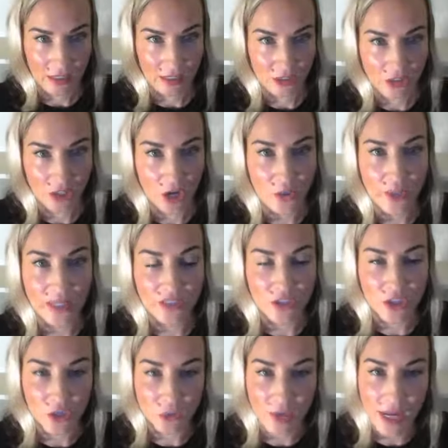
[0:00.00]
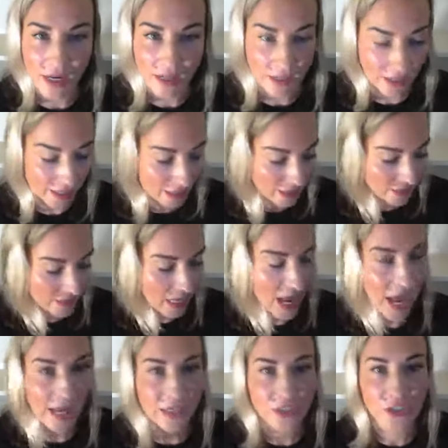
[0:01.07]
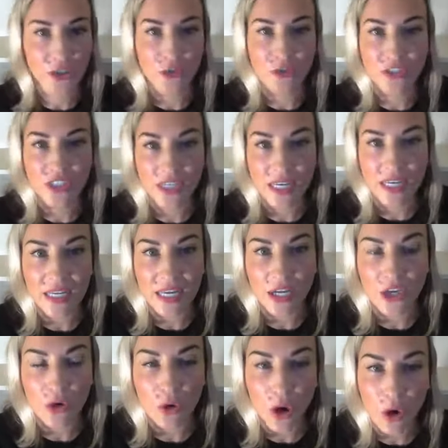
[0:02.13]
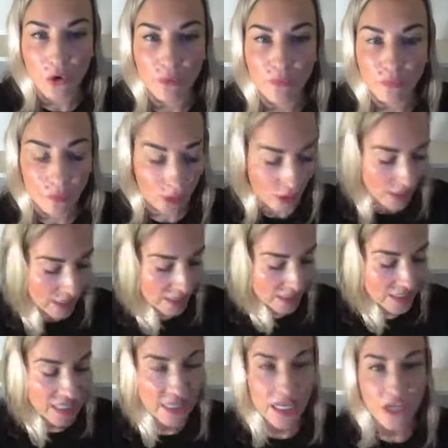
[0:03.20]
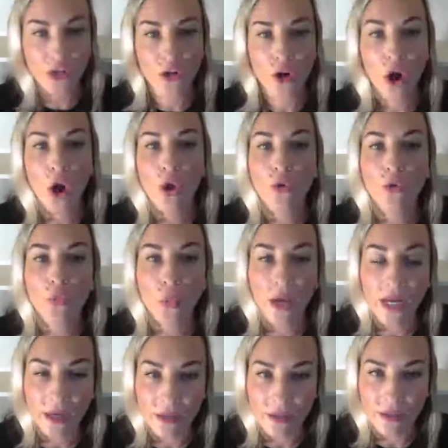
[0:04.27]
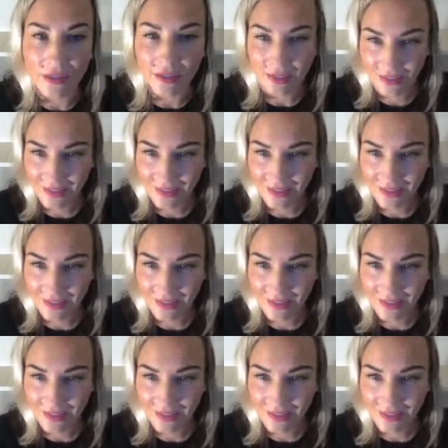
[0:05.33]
So, it's directly tied to seeking your own seeking your own will.